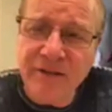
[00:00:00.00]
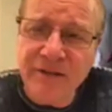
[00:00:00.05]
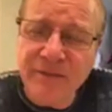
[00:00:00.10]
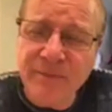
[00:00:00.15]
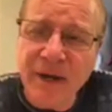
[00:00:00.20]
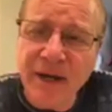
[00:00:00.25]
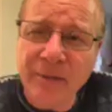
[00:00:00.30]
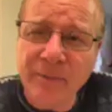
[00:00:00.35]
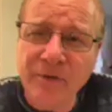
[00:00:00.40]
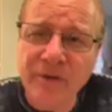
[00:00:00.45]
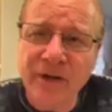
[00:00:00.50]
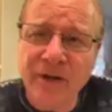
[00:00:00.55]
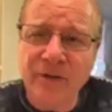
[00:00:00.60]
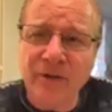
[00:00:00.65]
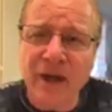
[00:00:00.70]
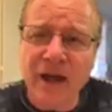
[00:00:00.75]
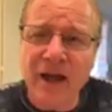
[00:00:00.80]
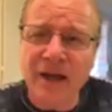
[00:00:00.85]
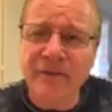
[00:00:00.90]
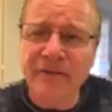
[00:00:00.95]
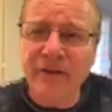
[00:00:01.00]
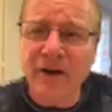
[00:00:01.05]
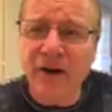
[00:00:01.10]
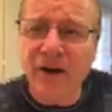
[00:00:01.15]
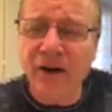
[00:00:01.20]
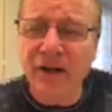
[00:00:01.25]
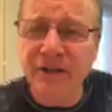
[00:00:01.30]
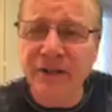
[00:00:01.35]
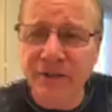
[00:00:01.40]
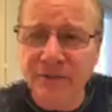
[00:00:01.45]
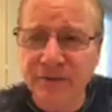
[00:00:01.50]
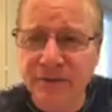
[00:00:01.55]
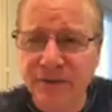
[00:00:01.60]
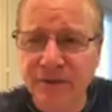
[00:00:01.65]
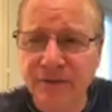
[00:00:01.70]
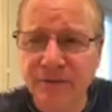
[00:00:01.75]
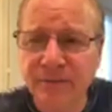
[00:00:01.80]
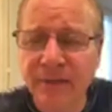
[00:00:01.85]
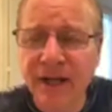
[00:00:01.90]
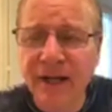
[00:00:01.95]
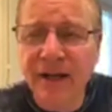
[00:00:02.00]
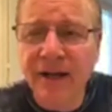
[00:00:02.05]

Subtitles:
It's Mike Marino Live on YouTube.